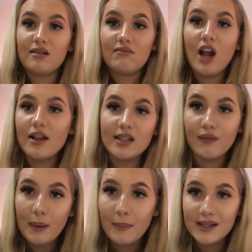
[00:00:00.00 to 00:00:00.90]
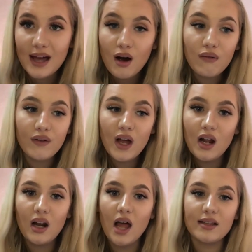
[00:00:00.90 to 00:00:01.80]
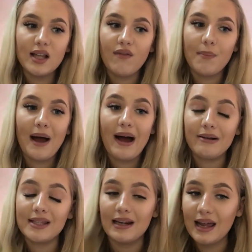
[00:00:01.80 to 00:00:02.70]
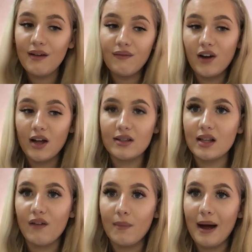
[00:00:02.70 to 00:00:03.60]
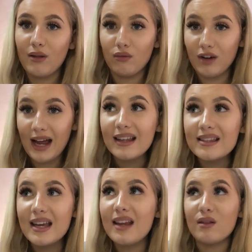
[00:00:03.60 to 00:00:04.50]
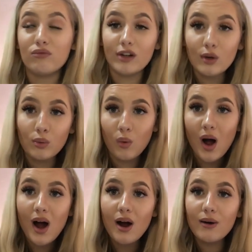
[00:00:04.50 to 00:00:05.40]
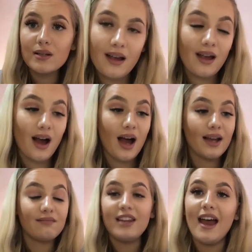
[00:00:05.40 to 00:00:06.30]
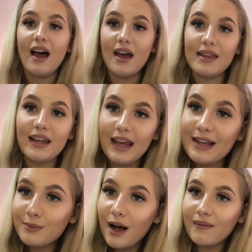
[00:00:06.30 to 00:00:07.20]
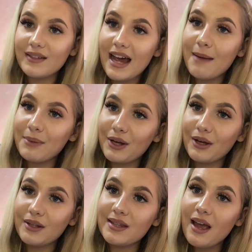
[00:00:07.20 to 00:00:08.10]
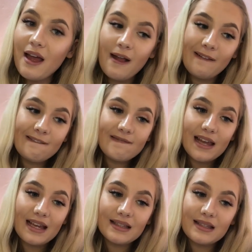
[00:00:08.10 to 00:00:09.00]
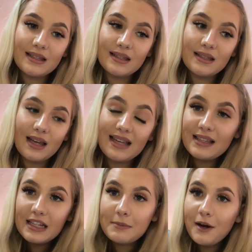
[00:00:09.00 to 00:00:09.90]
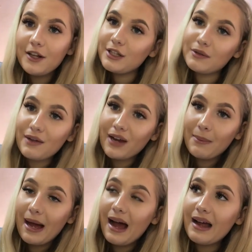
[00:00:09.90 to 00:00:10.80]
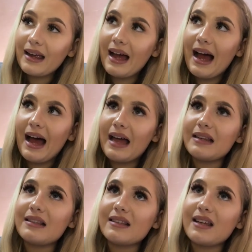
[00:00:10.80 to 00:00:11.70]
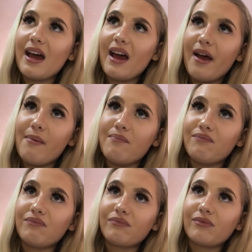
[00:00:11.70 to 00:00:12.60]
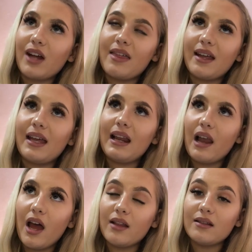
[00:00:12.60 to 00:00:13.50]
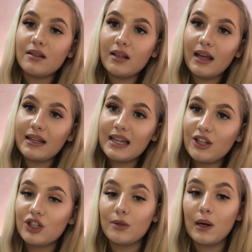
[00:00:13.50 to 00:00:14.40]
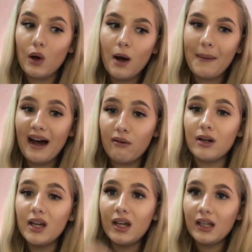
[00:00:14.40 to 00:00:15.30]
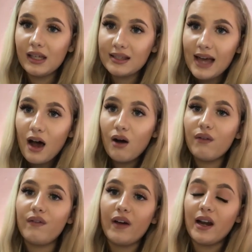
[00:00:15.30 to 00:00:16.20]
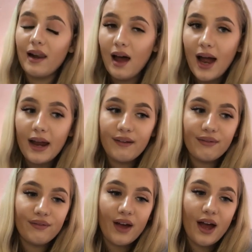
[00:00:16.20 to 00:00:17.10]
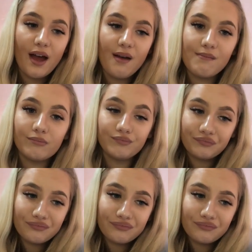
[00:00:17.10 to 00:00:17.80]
learned stuff about myself, learned stuff about how to live, learned stuff about the reality, the real world. I think it is worth the debt, because it's an experience you'll never get back, and I think it teaches you a lot about yourself and life, and